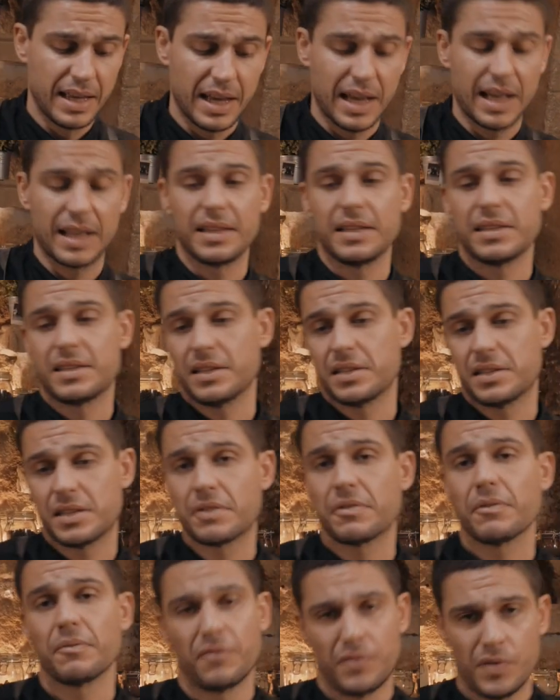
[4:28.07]
And this
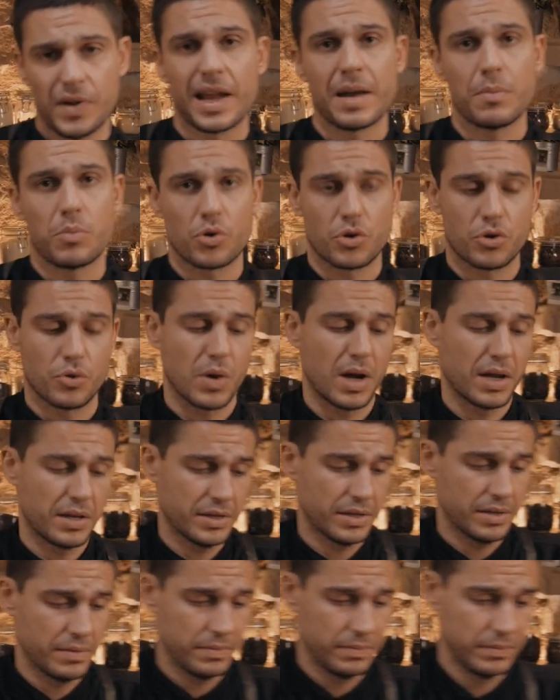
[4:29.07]
is flavor to
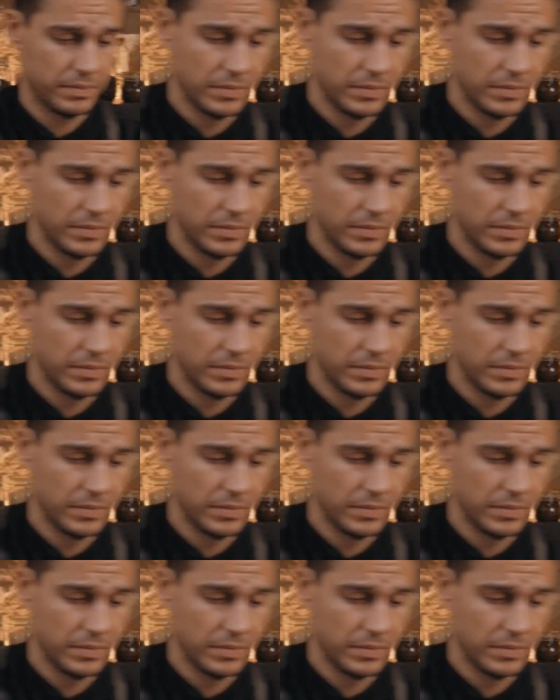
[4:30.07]
us.